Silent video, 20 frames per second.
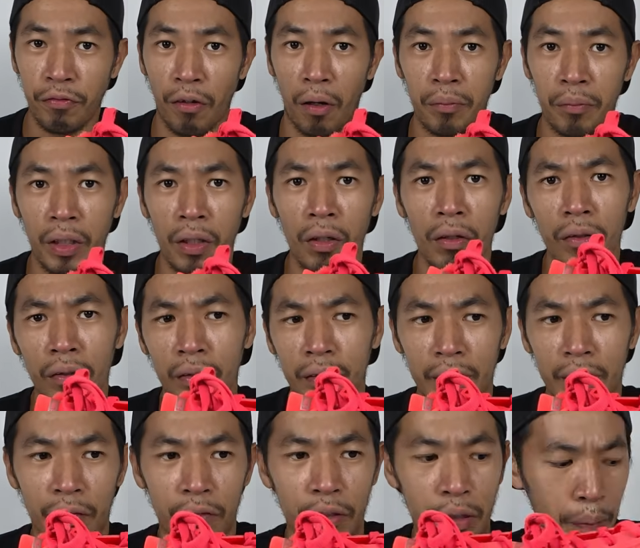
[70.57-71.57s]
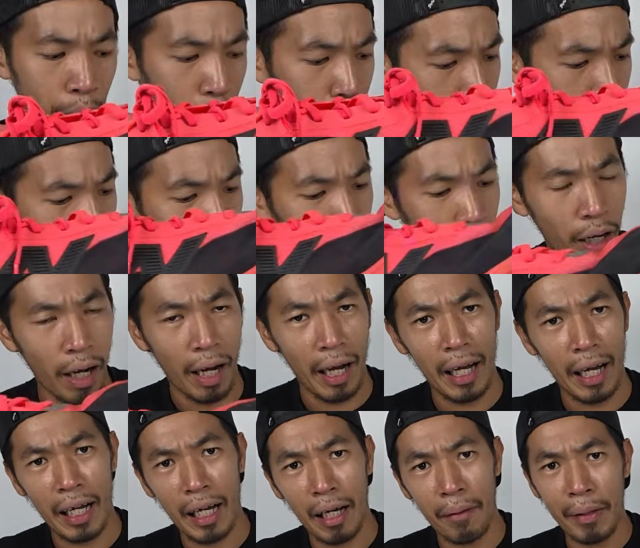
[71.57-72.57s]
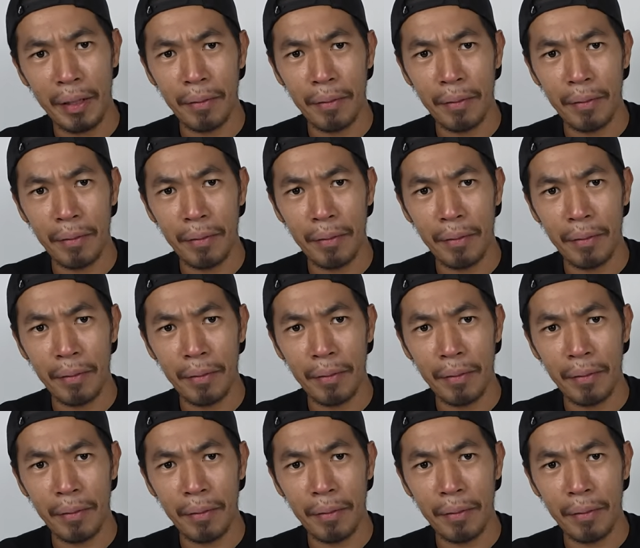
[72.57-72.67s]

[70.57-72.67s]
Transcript: from the look, the Rebel look a